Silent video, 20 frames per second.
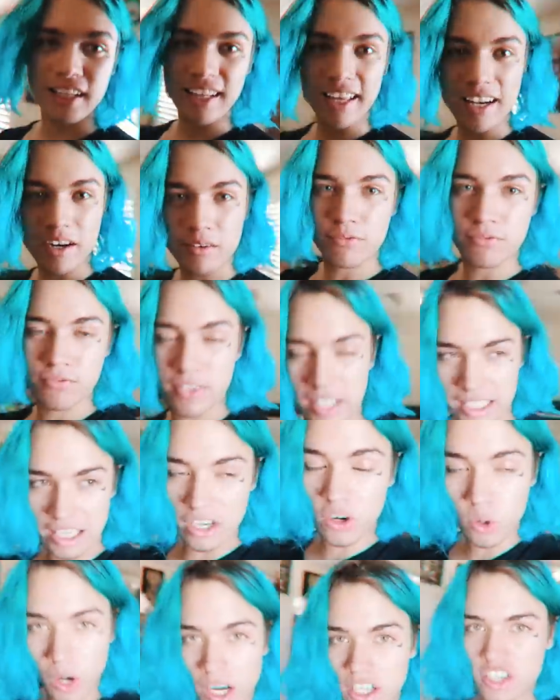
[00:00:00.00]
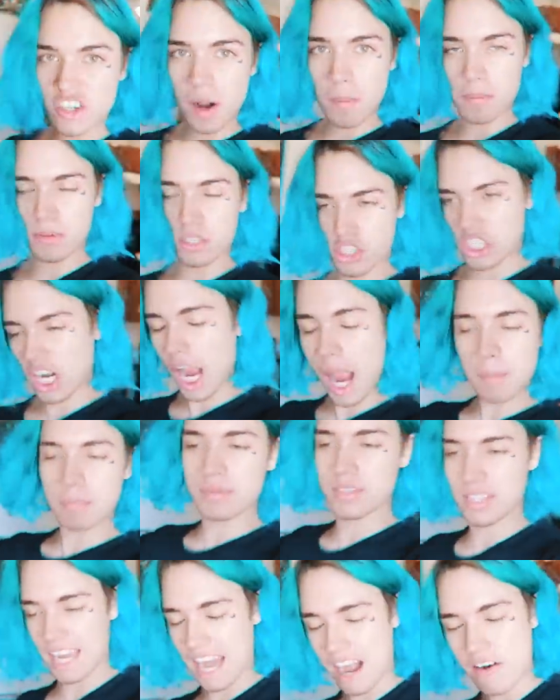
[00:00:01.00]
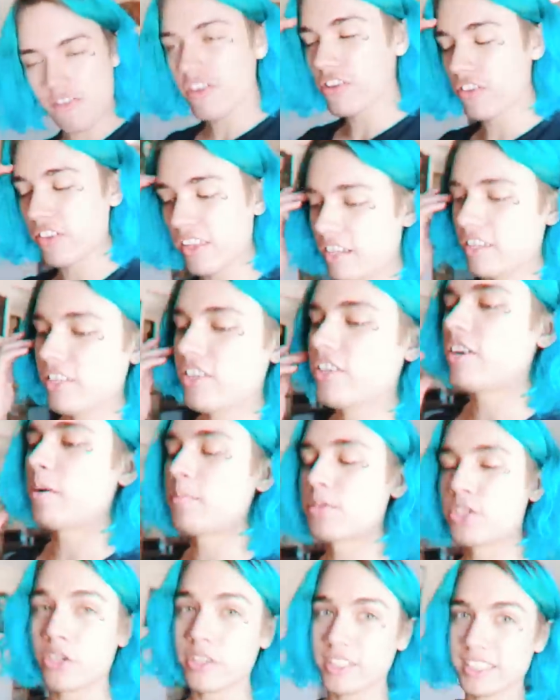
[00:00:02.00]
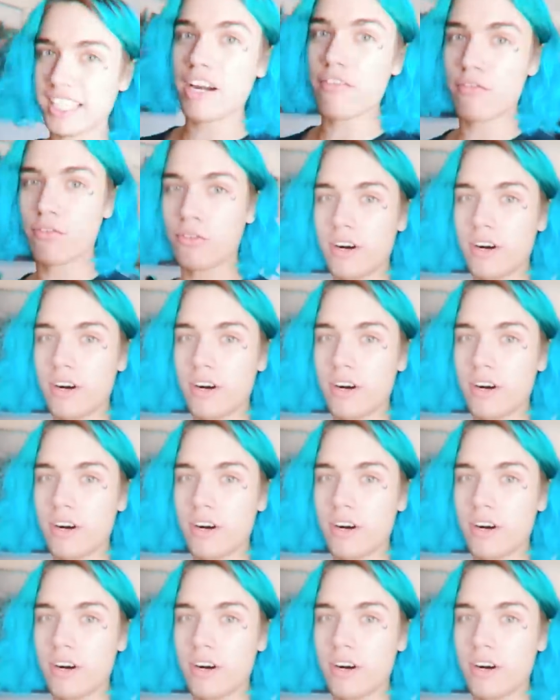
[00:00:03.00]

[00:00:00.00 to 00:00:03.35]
a lot of fucking quad drops, chops, everything, dude. I'm so excited